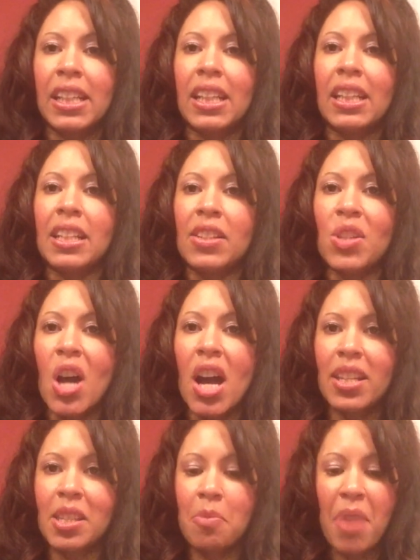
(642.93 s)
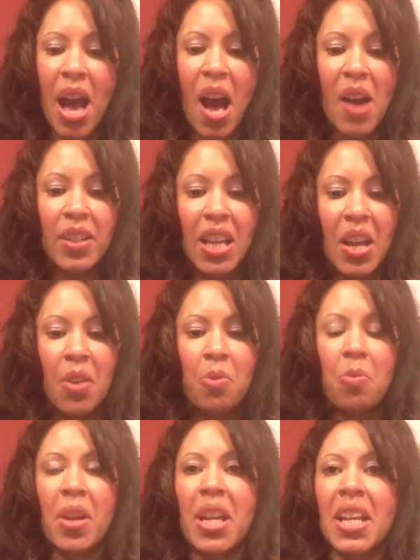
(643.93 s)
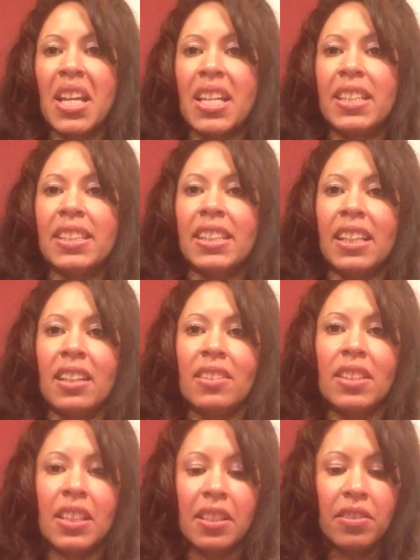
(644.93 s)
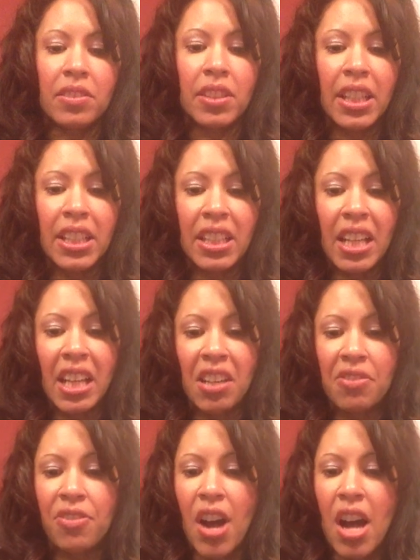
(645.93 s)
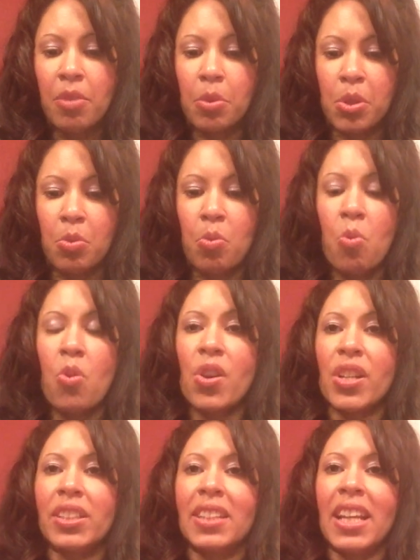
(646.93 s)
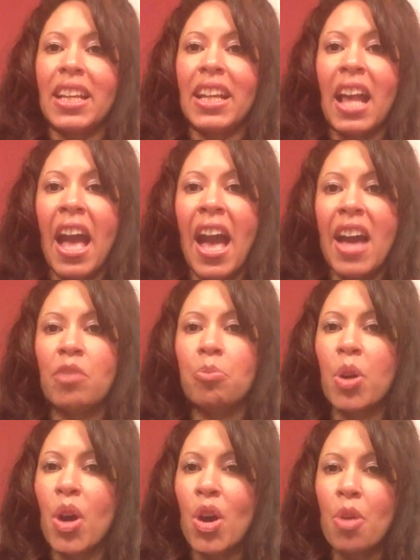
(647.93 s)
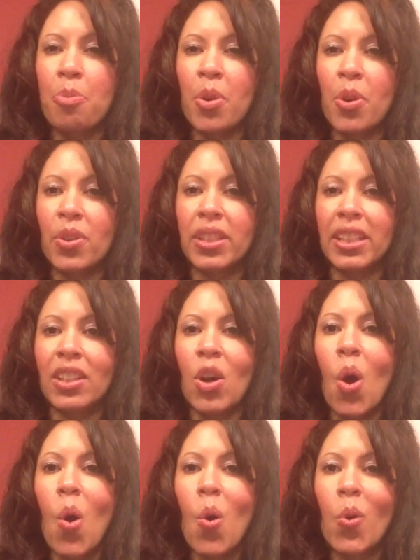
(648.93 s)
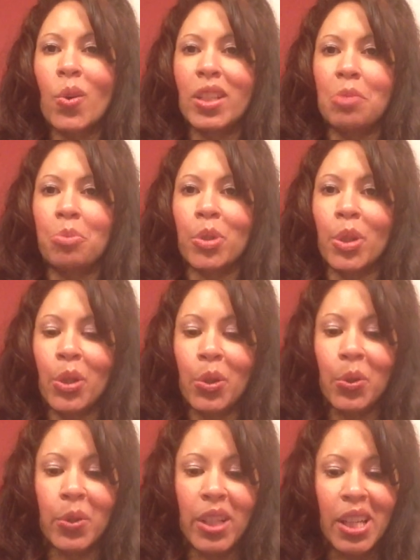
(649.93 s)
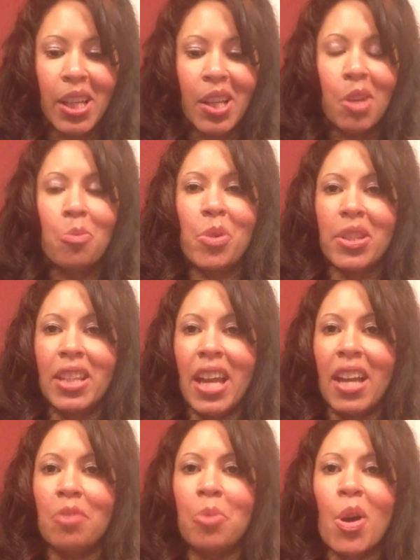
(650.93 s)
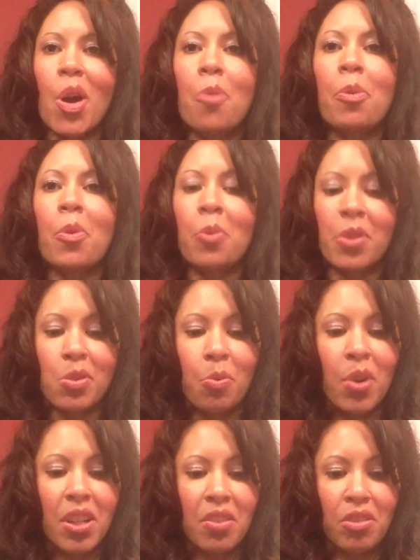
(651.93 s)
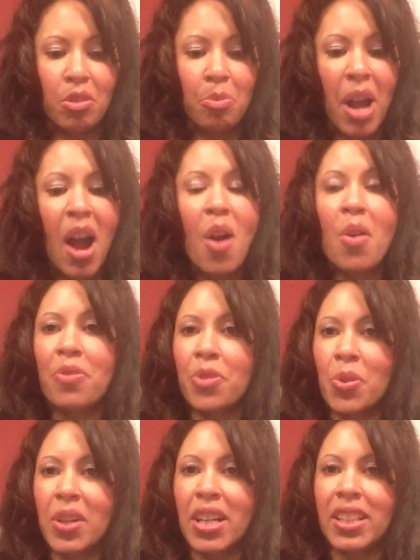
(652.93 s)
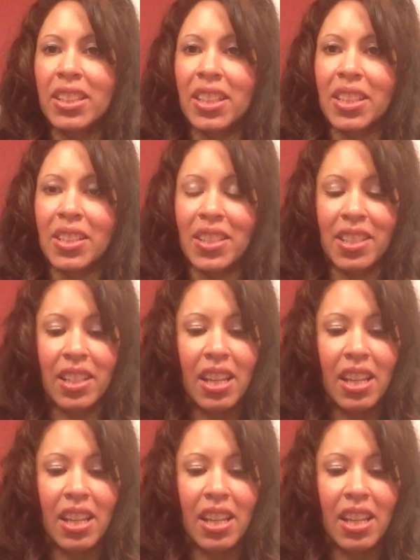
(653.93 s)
And it talks about when the linen ephod was worn that it had purple and gold and blue, but that purple was one of the powerful colors.